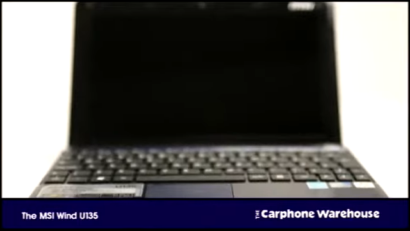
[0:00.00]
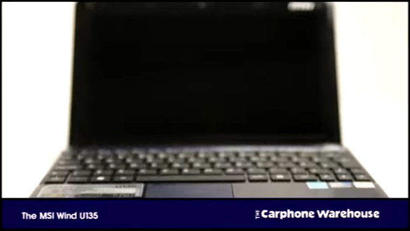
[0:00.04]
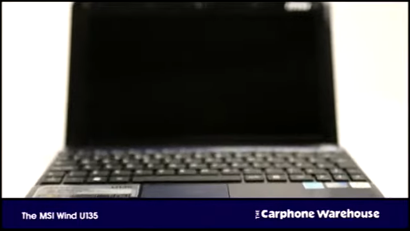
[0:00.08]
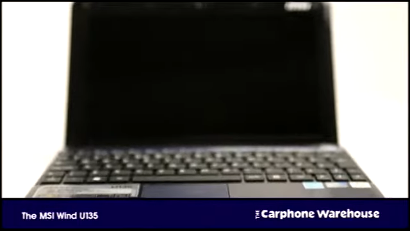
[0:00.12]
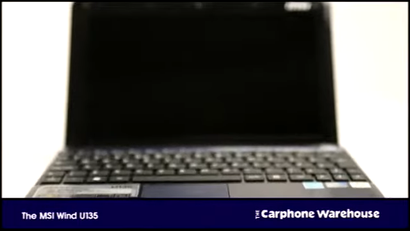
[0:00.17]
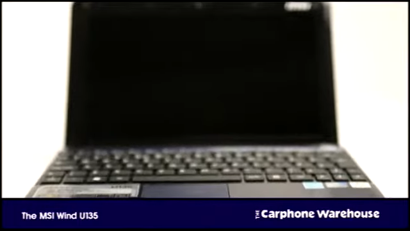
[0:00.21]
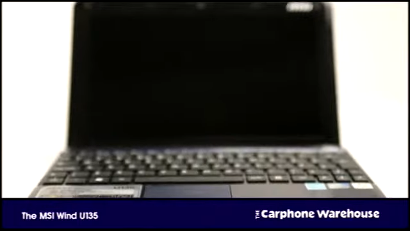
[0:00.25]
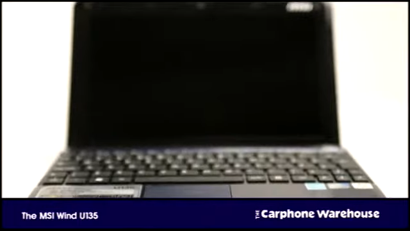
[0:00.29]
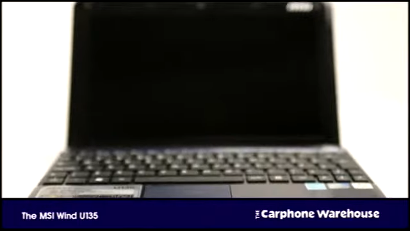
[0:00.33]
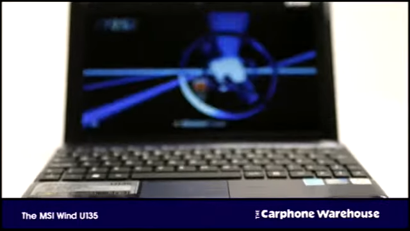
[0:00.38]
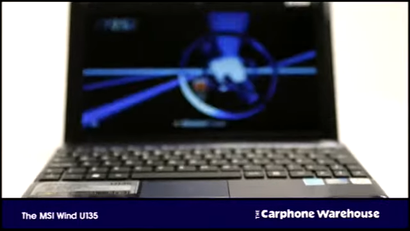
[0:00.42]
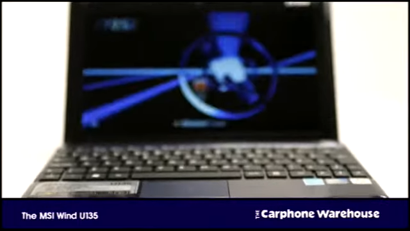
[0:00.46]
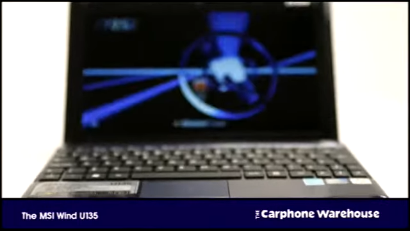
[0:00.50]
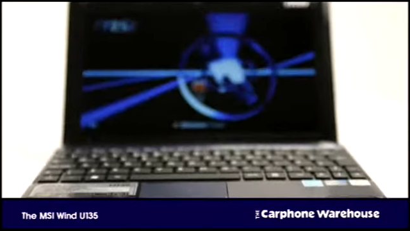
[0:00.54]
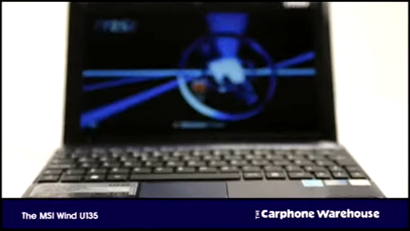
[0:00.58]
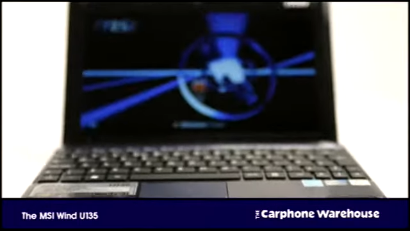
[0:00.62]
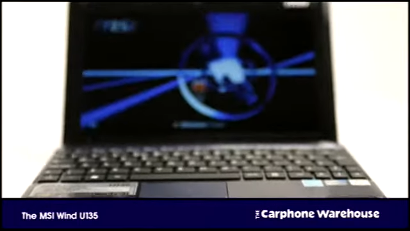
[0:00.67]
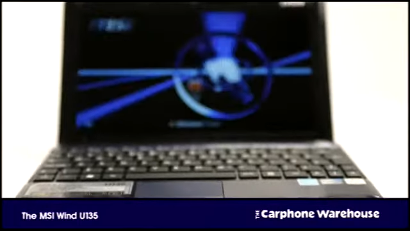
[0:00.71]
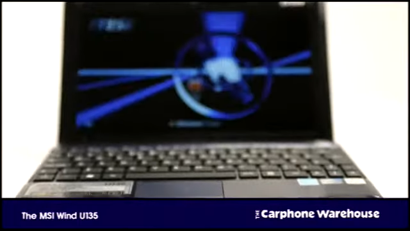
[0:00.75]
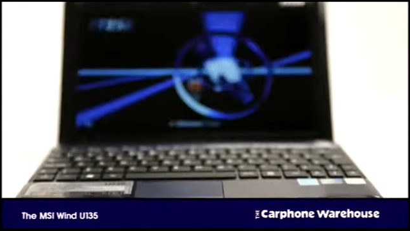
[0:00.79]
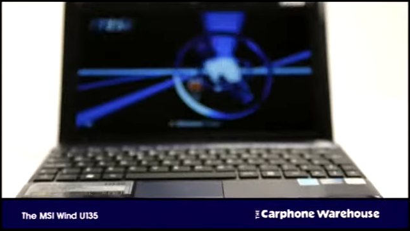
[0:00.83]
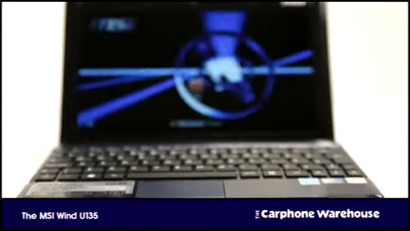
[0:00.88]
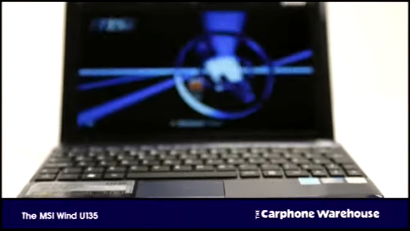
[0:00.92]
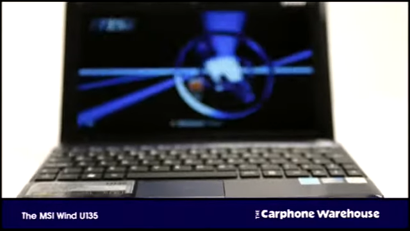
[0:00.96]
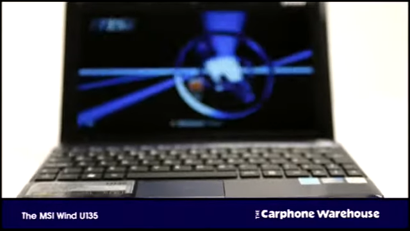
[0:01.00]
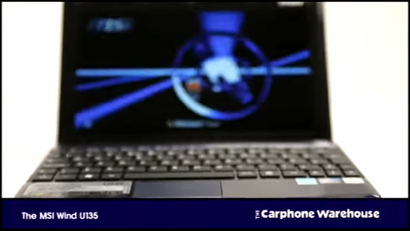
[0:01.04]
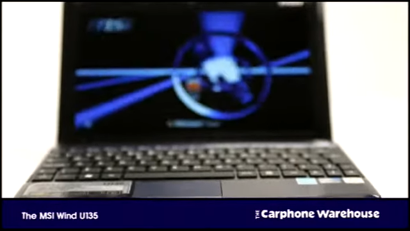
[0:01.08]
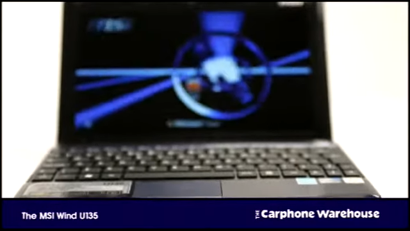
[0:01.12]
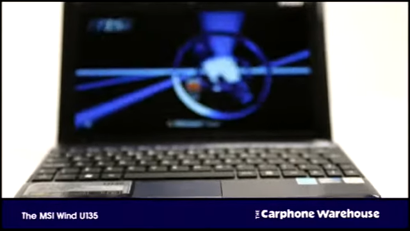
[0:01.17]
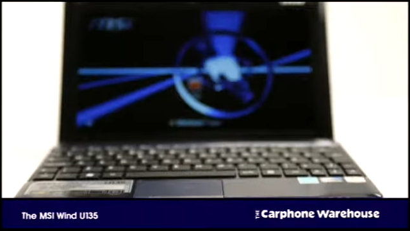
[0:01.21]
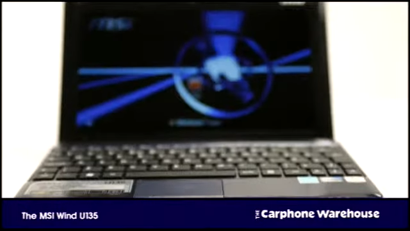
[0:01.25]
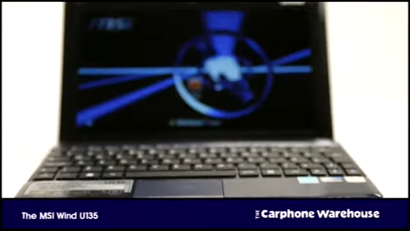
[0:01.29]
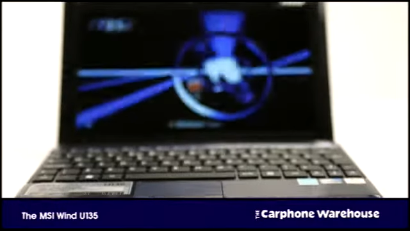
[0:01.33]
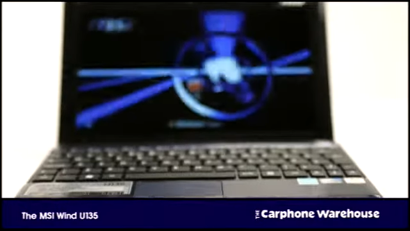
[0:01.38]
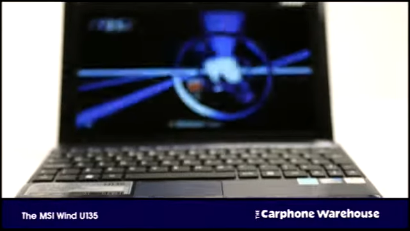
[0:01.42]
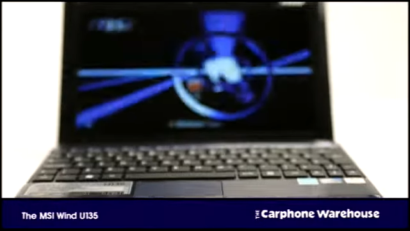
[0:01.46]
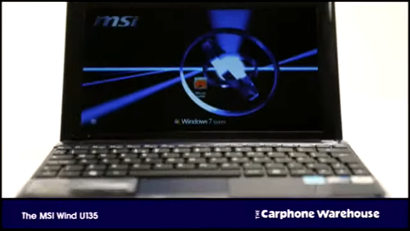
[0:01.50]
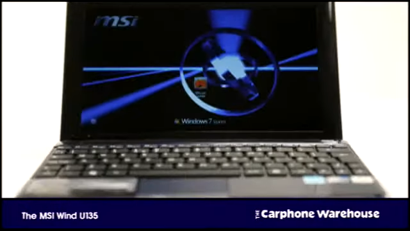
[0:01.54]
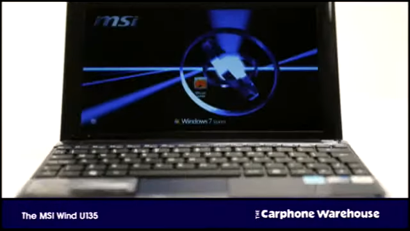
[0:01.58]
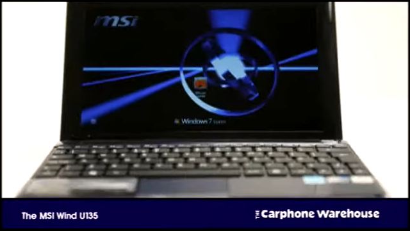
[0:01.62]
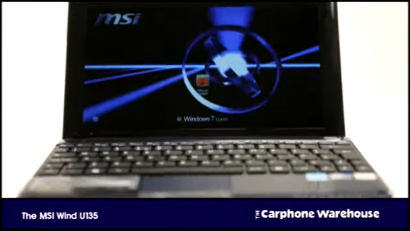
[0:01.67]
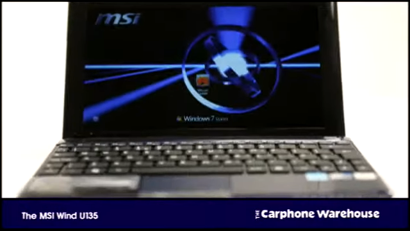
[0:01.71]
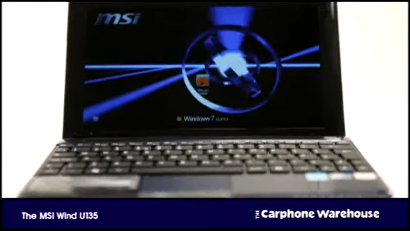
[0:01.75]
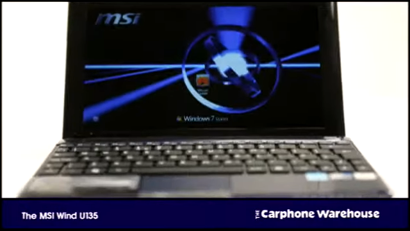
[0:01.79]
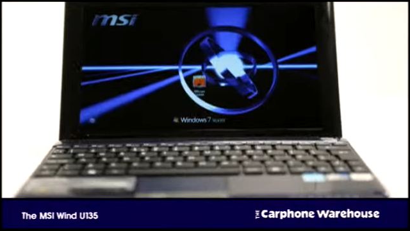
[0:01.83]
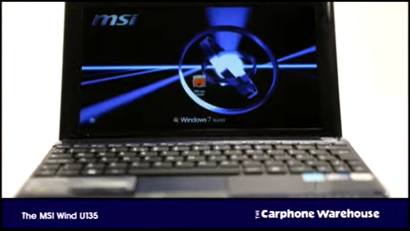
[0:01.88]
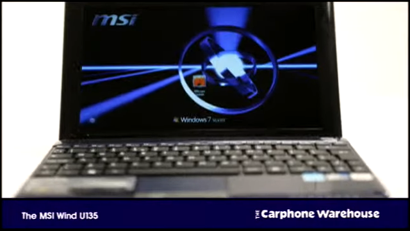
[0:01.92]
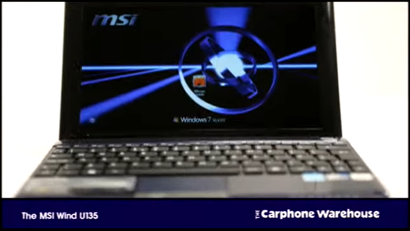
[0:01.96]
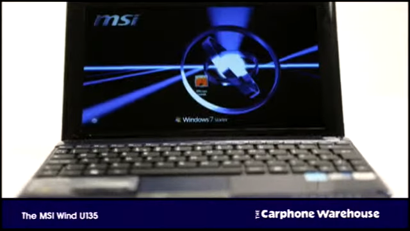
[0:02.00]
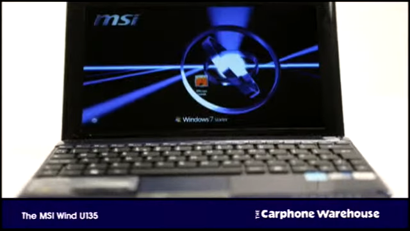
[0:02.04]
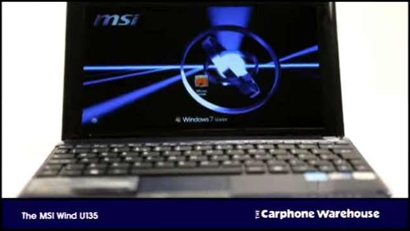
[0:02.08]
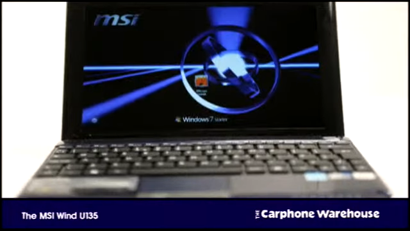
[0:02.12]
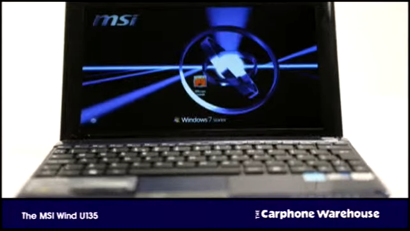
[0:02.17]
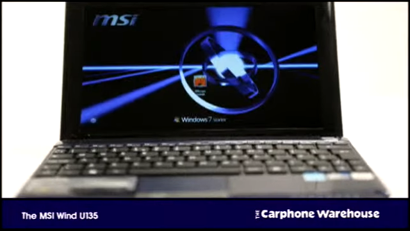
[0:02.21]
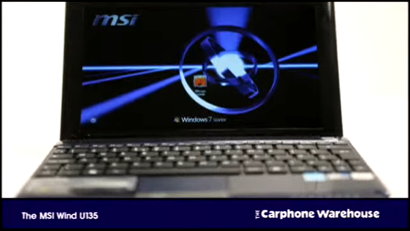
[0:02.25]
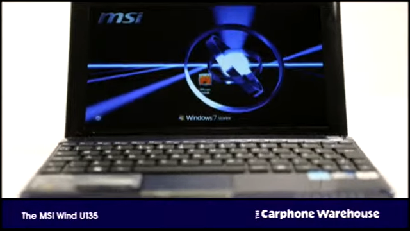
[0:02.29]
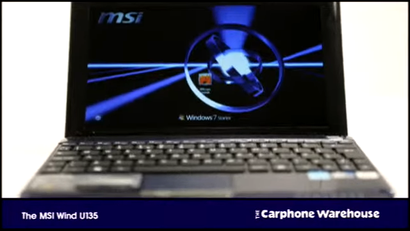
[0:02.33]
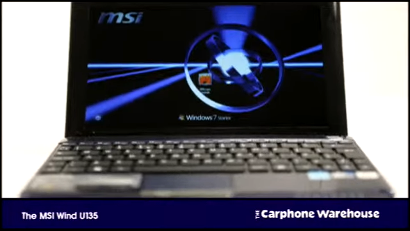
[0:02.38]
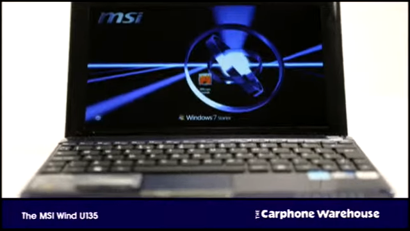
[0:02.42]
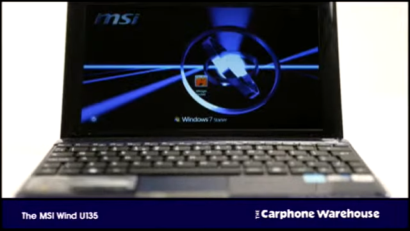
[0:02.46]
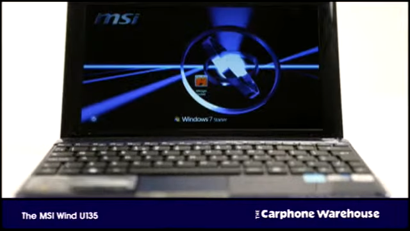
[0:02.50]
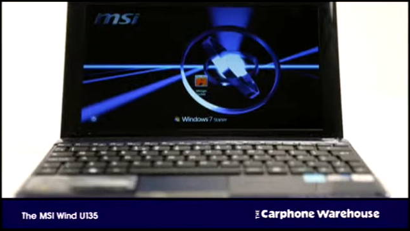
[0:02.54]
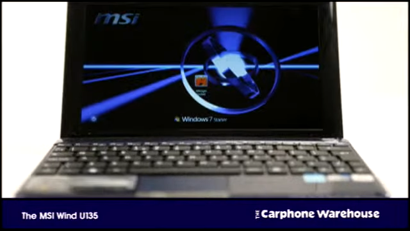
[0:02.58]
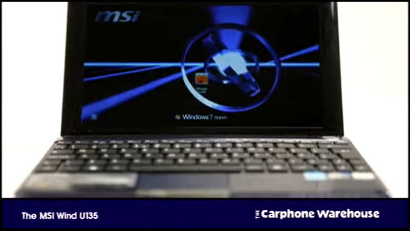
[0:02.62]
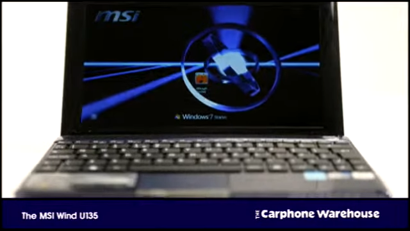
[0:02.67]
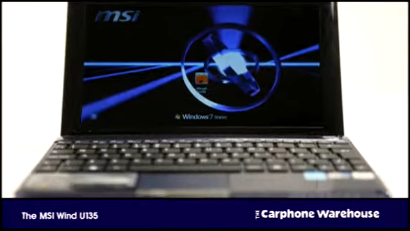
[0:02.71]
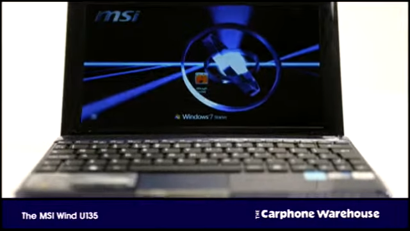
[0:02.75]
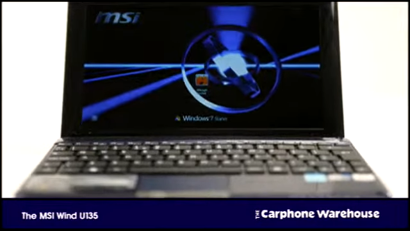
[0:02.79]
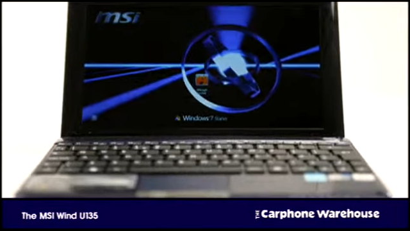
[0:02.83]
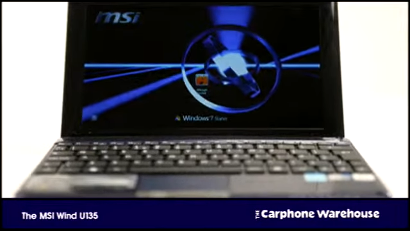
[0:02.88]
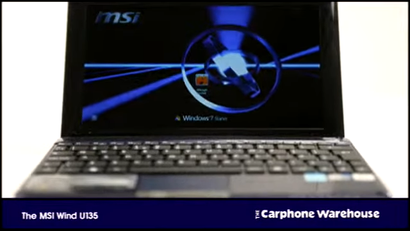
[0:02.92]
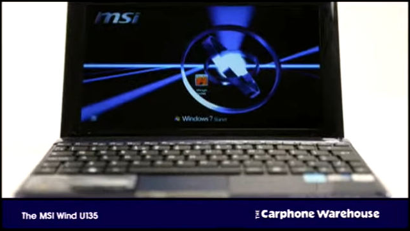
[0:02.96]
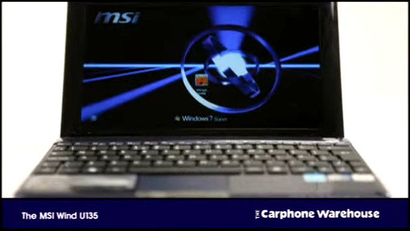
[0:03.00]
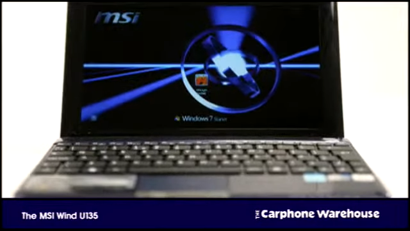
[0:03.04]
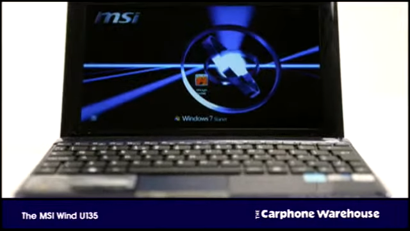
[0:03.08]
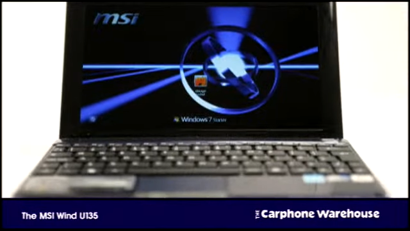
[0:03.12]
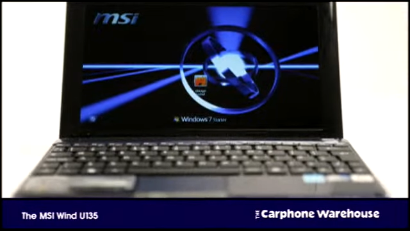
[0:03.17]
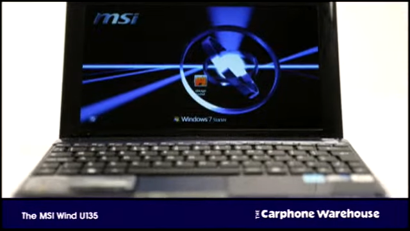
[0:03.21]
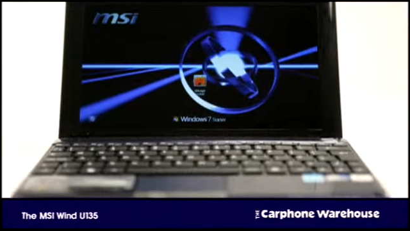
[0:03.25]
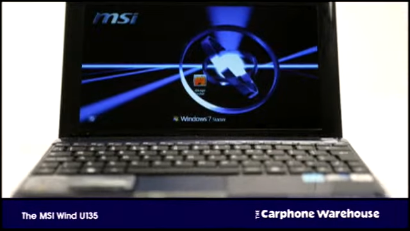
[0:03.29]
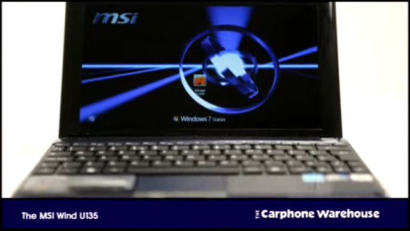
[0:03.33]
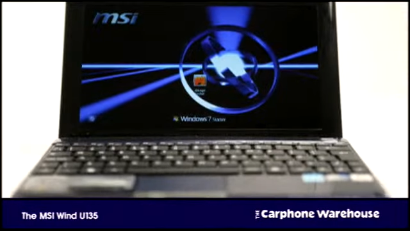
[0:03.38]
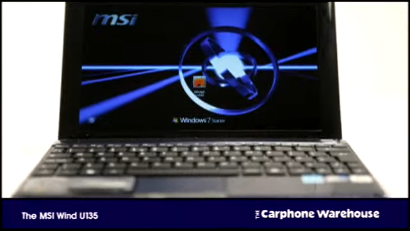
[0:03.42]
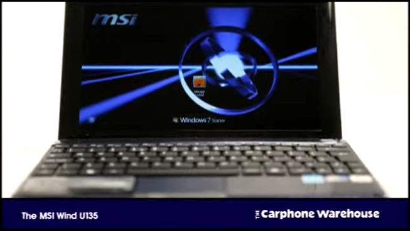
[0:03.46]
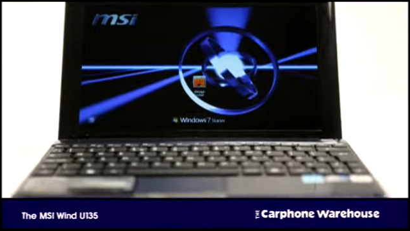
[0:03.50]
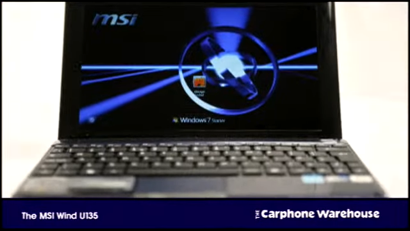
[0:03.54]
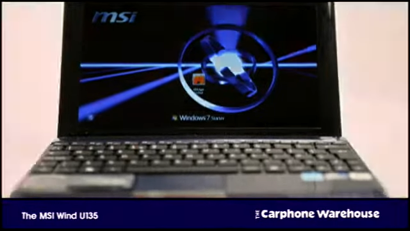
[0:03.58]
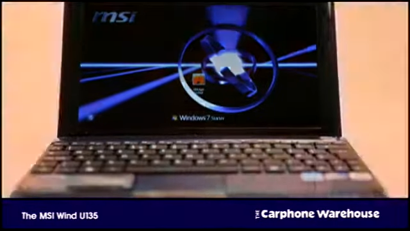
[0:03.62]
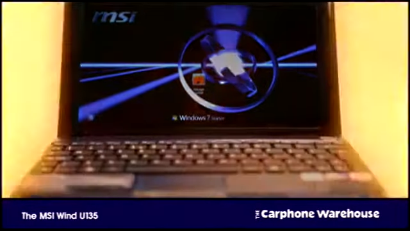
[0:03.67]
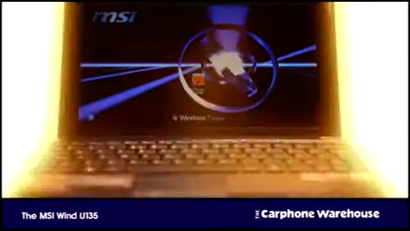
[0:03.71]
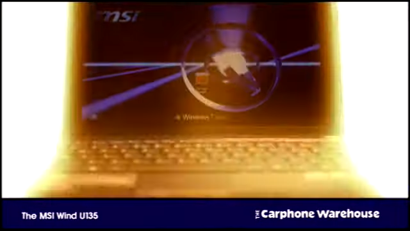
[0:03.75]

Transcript: No face is visible, so there are no lips to read.